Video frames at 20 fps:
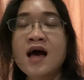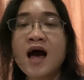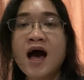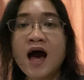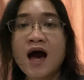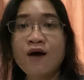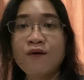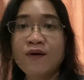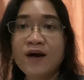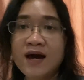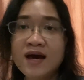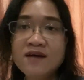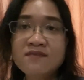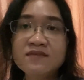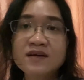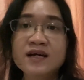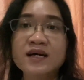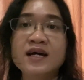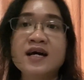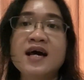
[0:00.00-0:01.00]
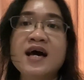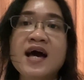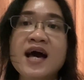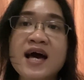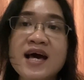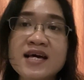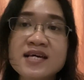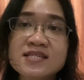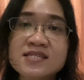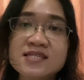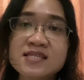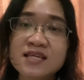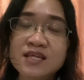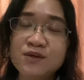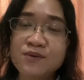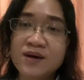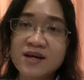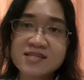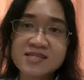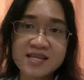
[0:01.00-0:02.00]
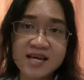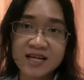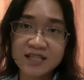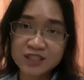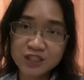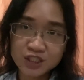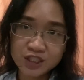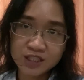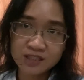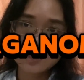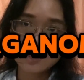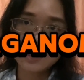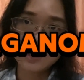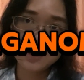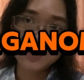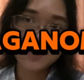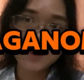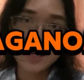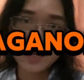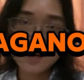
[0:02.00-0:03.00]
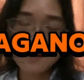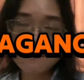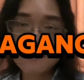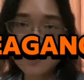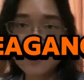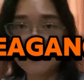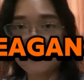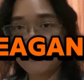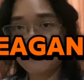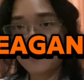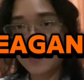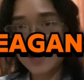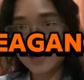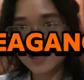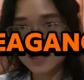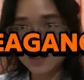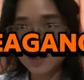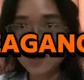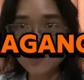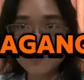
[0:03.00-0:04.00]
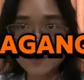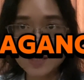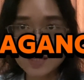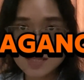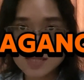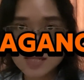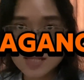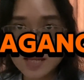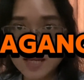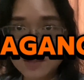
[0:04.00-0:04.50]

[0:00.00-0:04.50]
However, as the US entered the new era of Reaganomics,